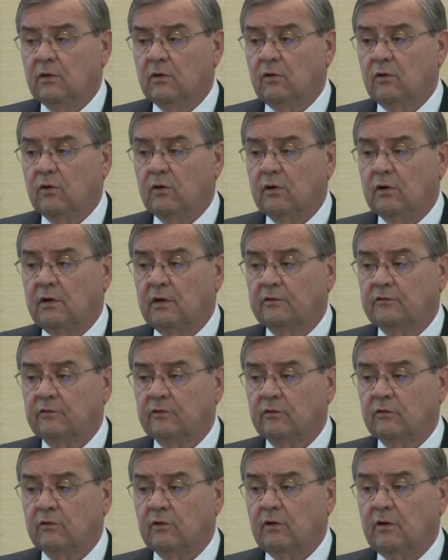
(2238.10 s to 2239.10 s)
correlates
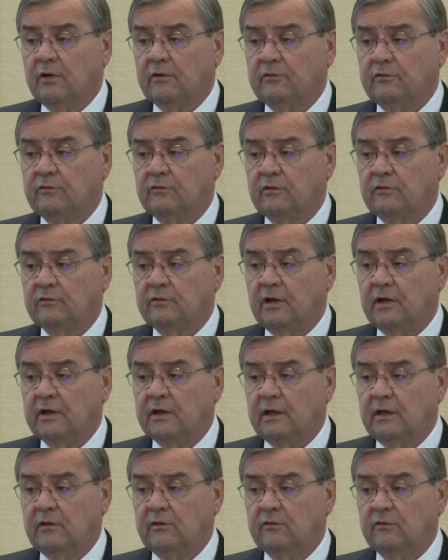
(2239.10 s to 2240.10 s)
across
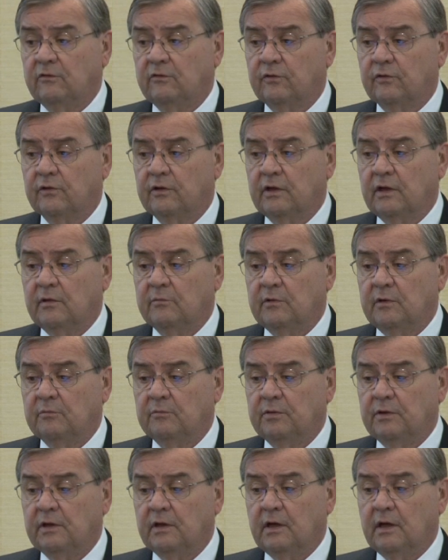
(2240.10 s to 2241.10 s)
settings for the
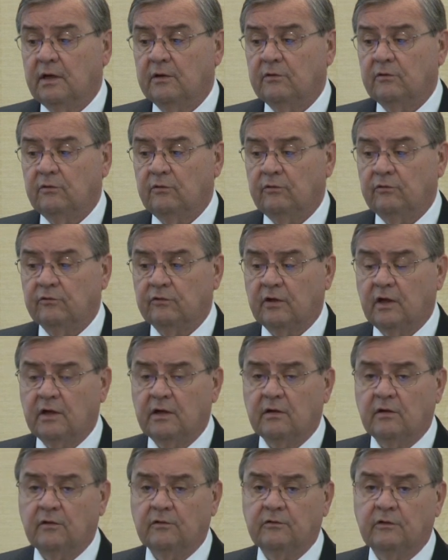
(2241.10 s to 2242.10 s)
MMPI-2
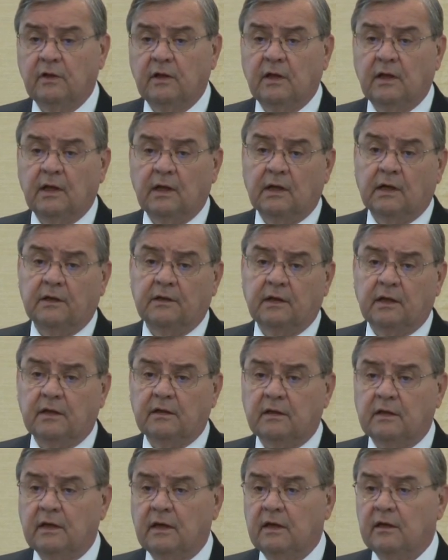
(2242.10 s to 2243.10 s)
scales? And I think
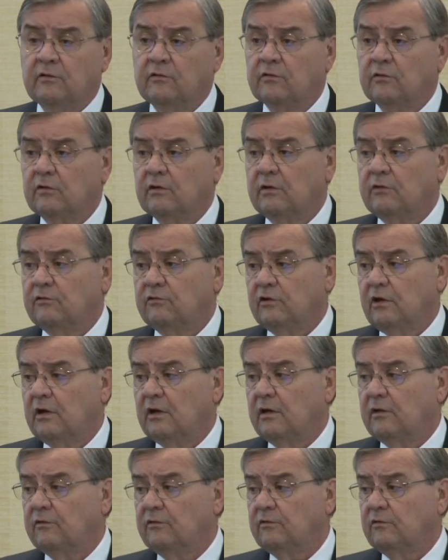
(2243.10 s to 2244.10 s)
the answer is
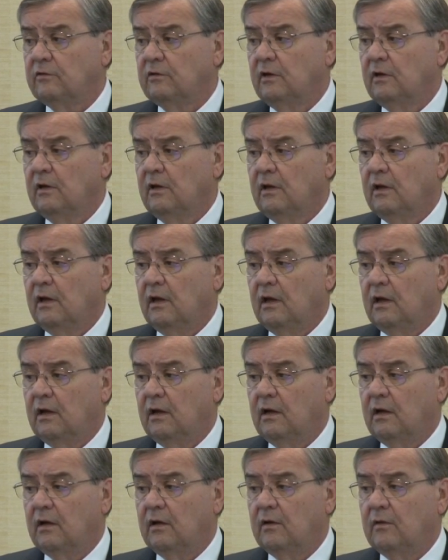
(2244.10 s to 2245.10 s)
yes.
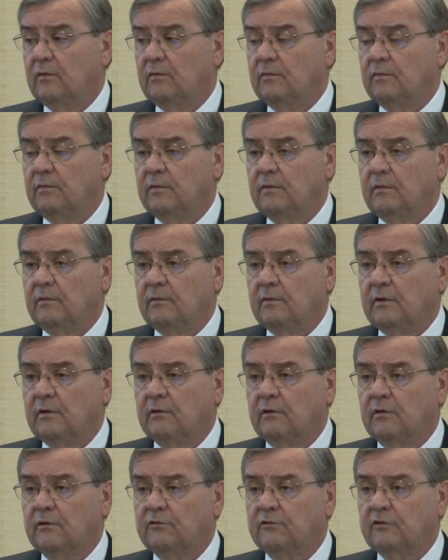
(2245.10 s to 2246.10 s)
Uh,
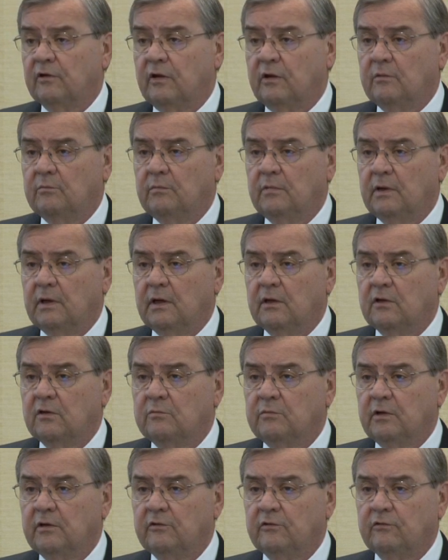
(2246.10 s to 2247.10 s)
there are some
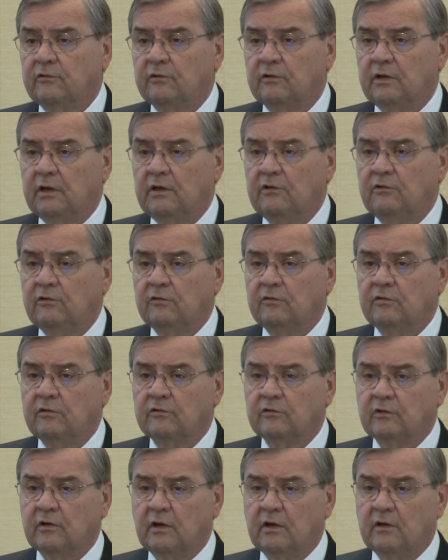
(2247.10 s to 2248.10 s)
elements to each of the
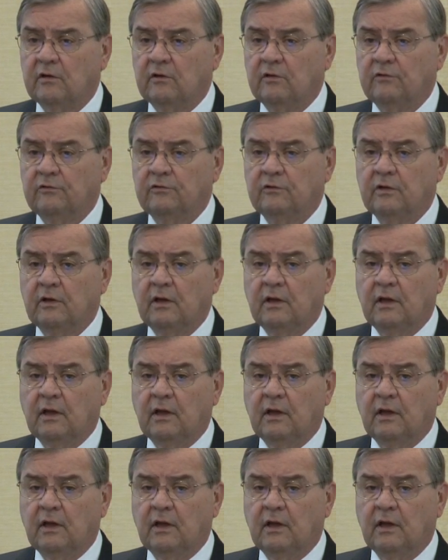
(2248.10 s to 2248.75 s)
scales